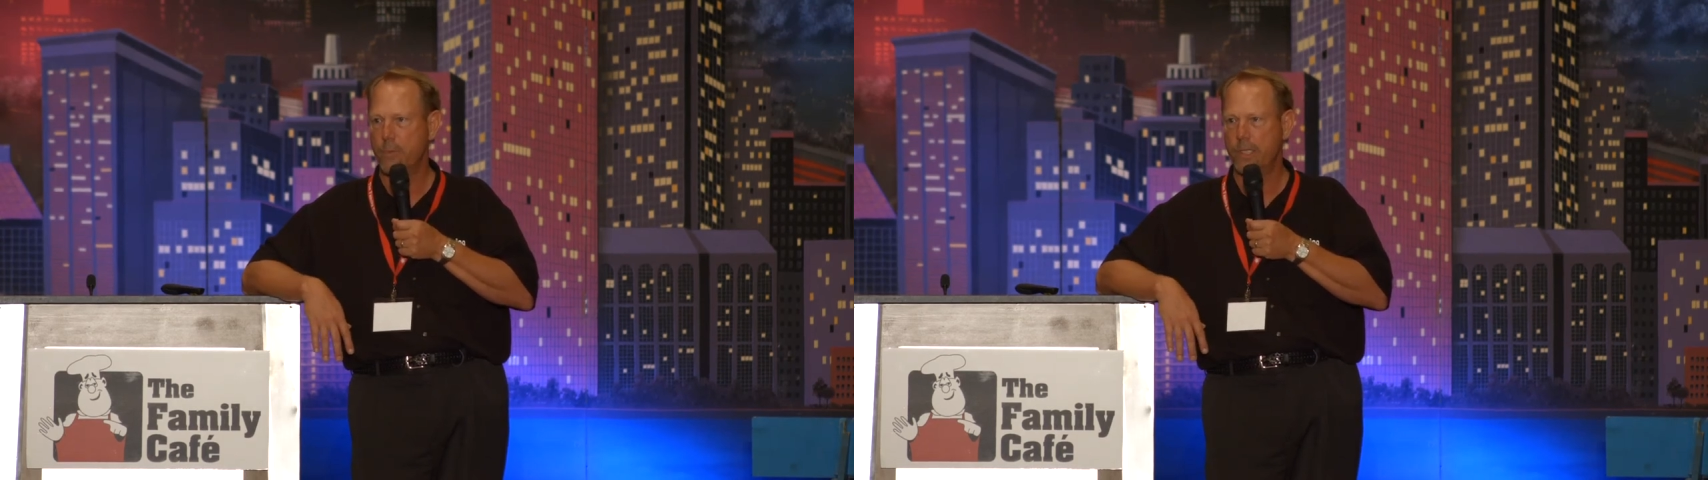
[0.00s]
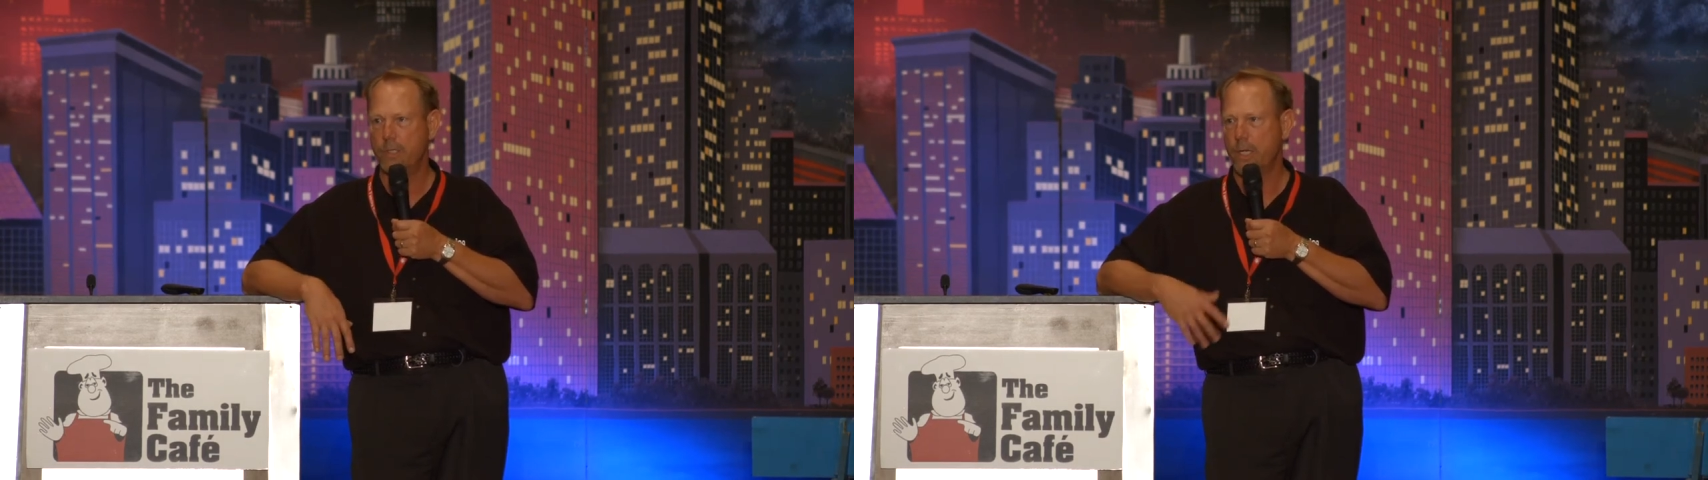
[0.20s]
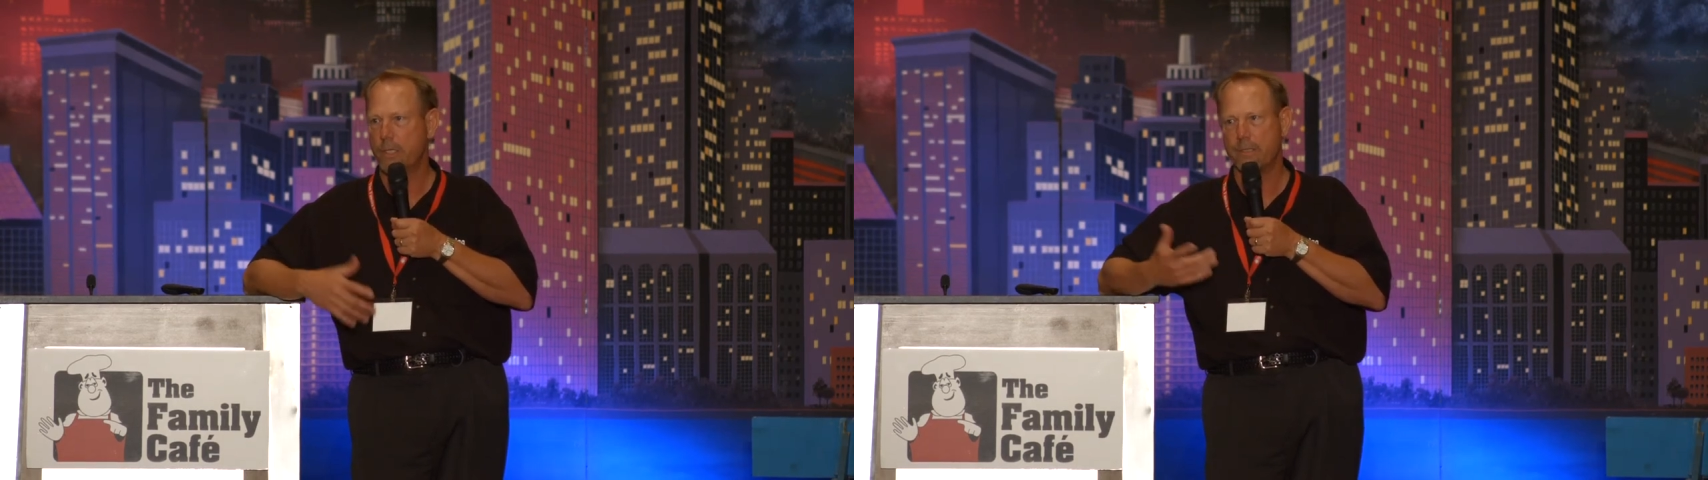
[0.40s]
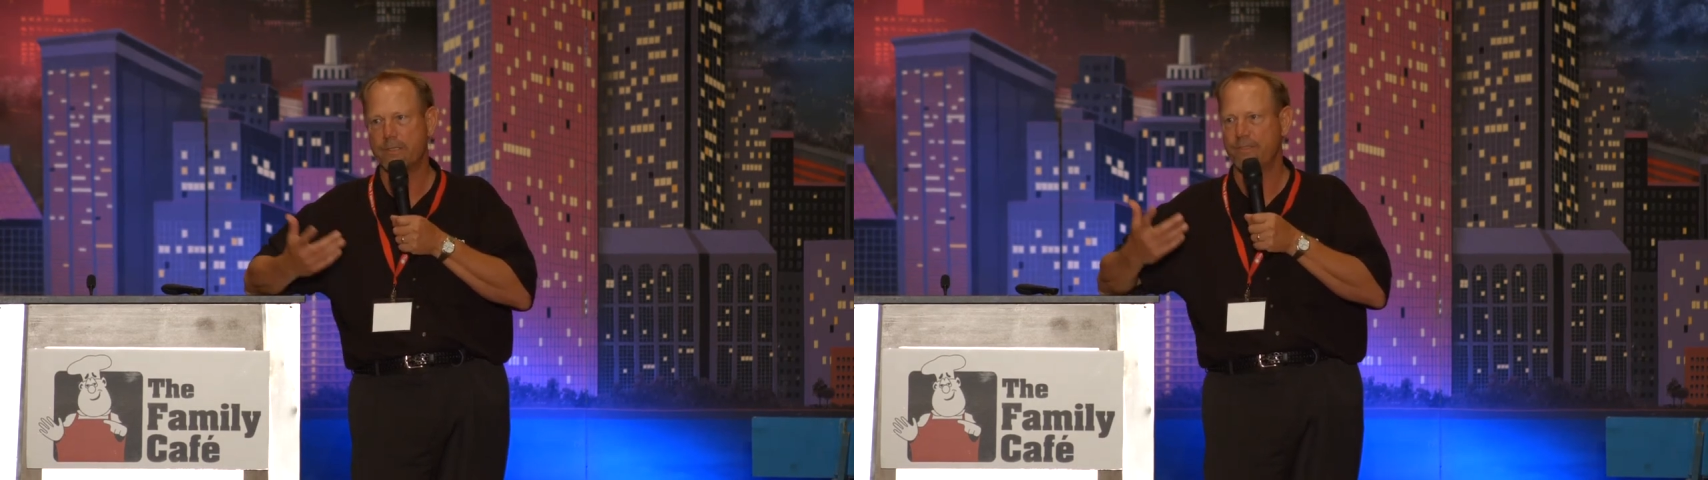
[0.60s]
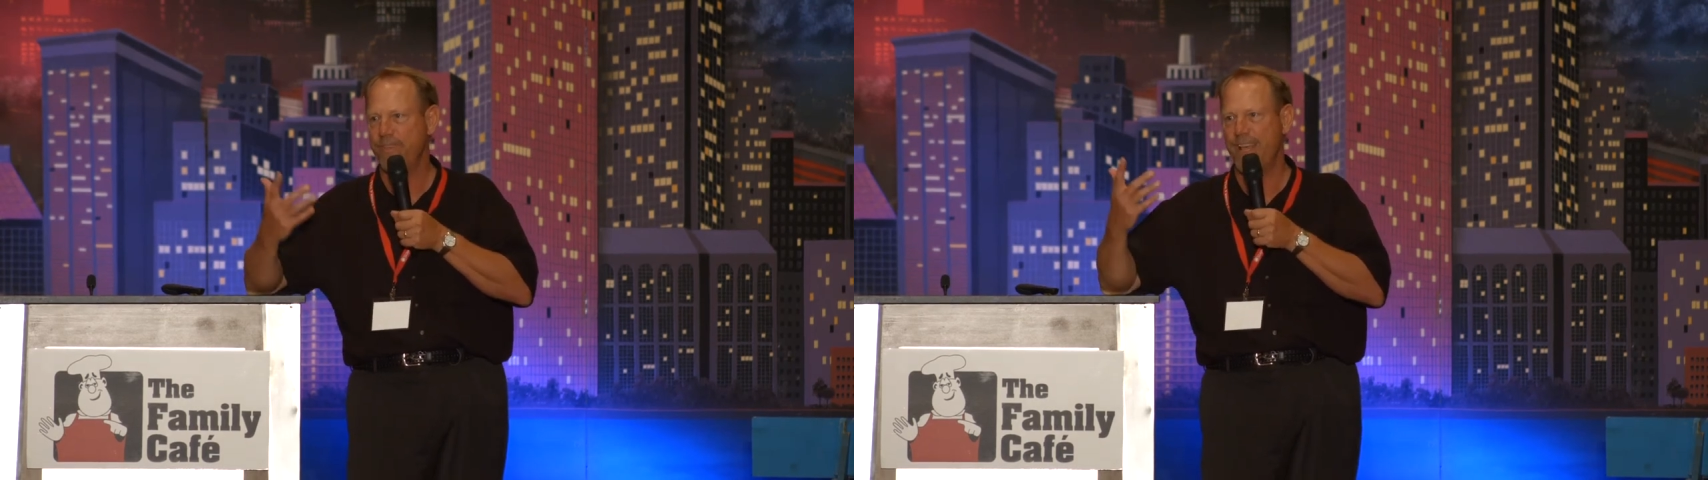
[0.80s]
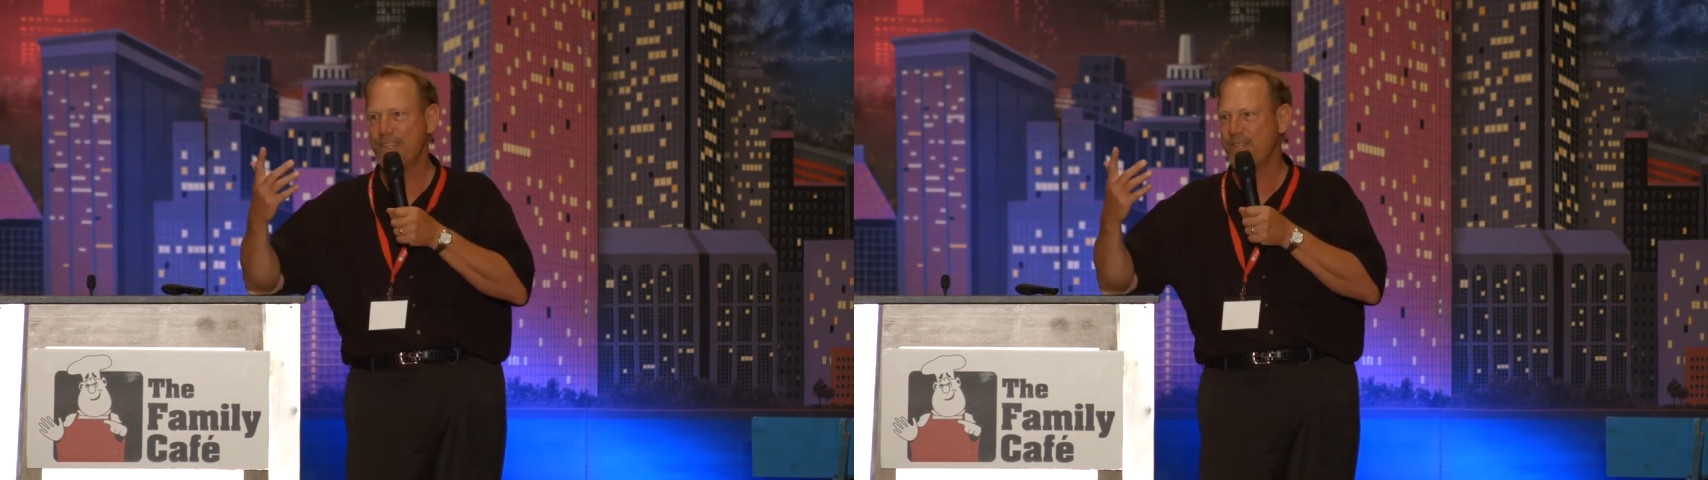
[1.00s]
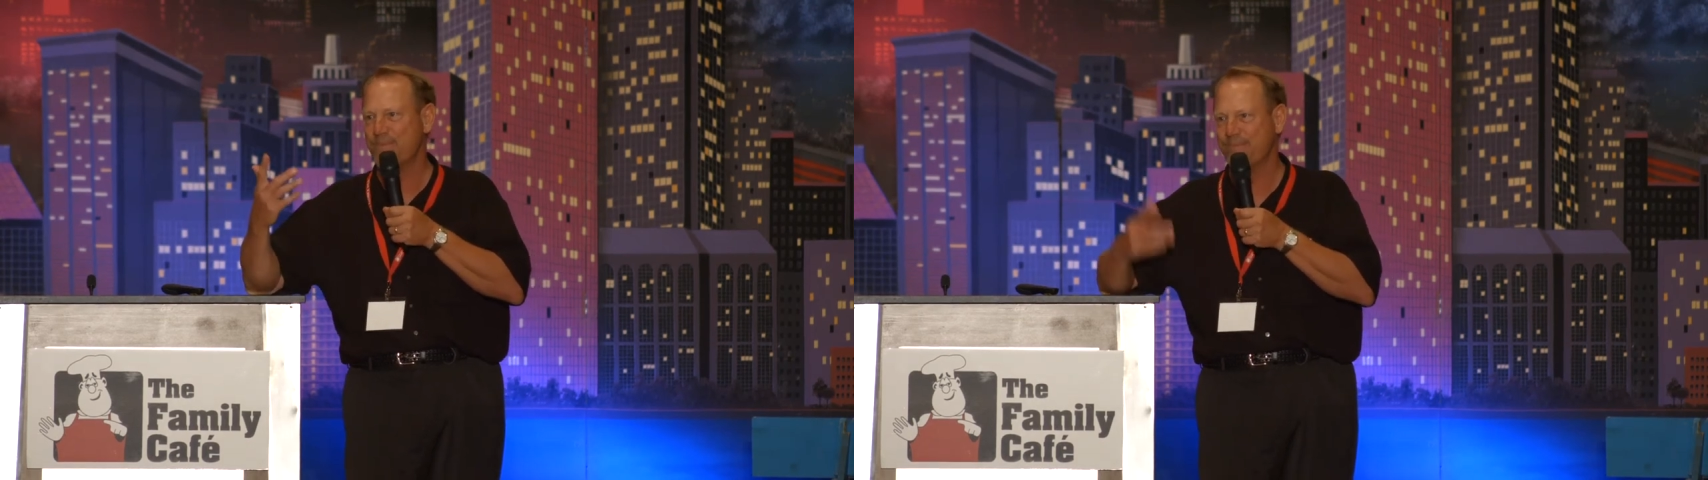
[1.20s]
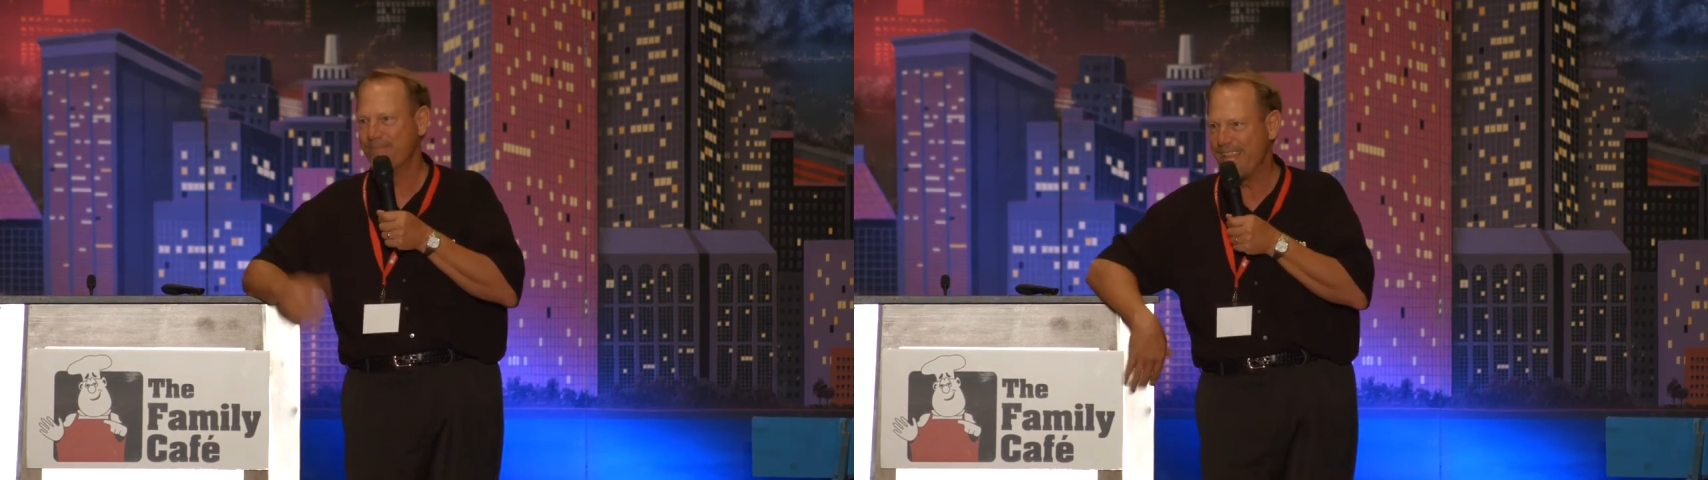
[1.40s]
we just face them.